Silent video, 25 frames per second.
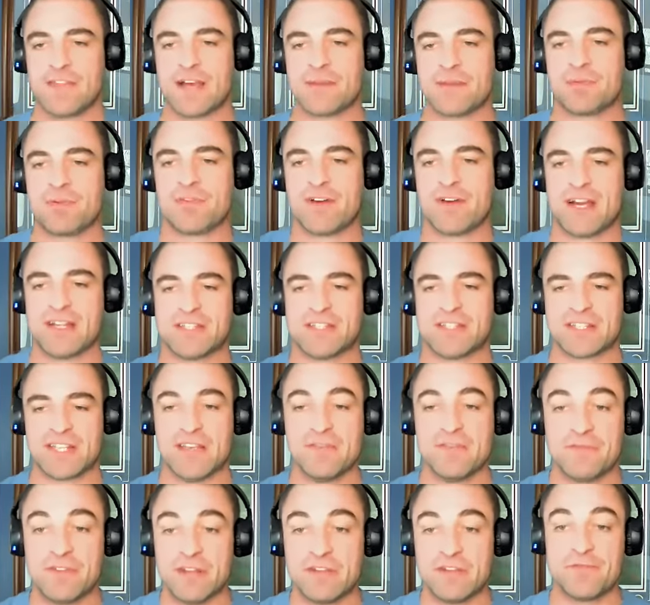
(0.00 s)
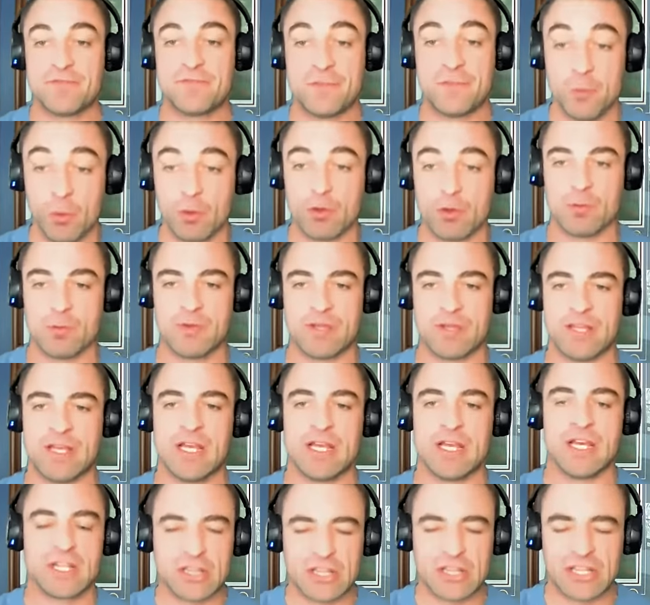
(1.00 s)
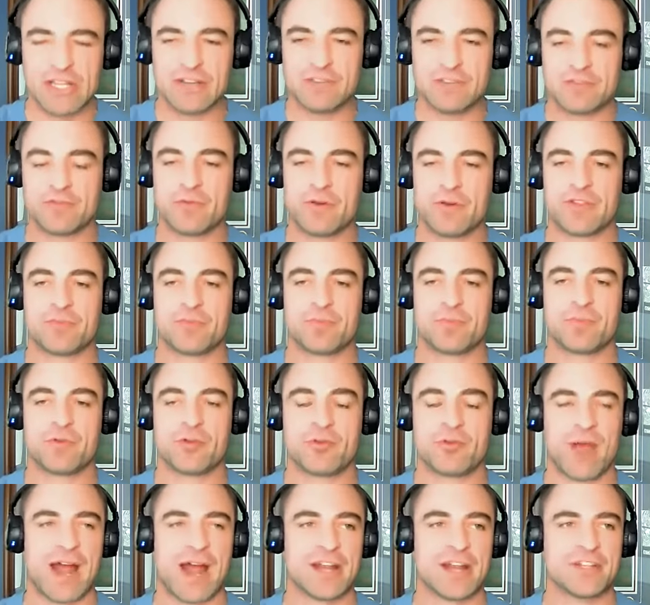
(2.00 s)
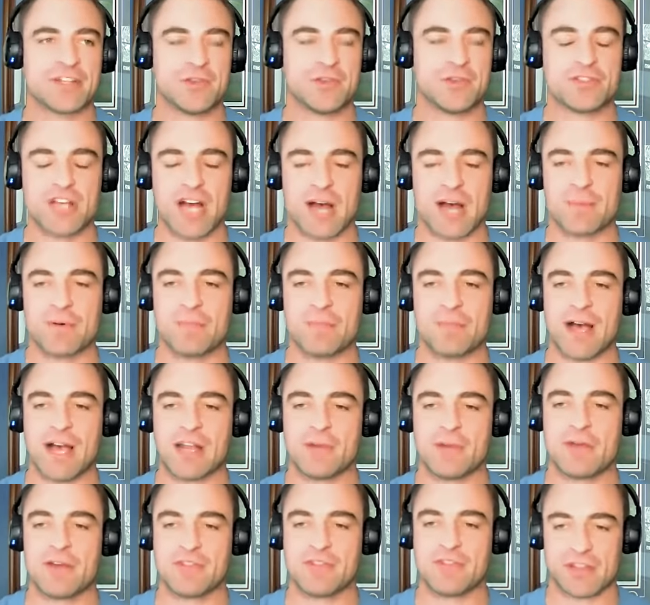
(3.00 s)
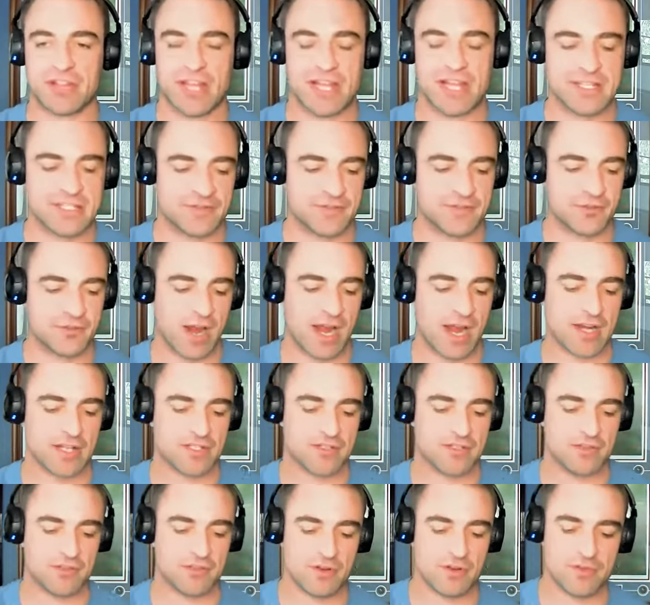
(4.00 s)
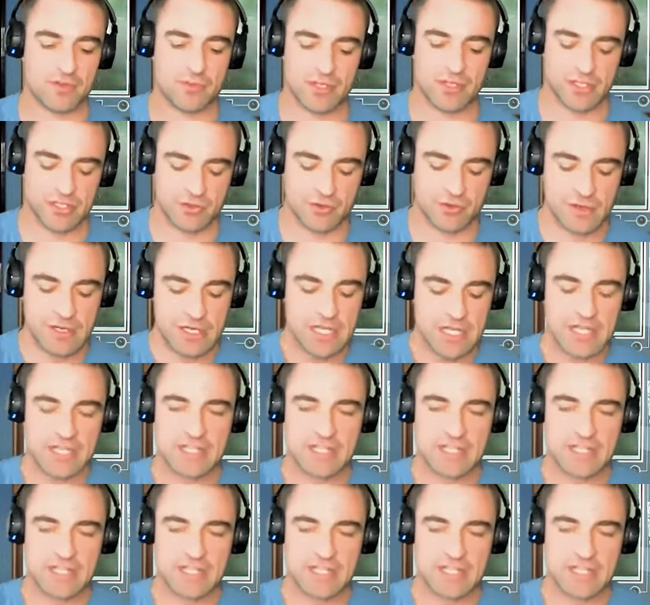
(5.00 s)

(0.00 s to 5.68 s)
That provides us infinite fuel. And we live with gratitude top of mind. We have the lens of gratitude to everything we do.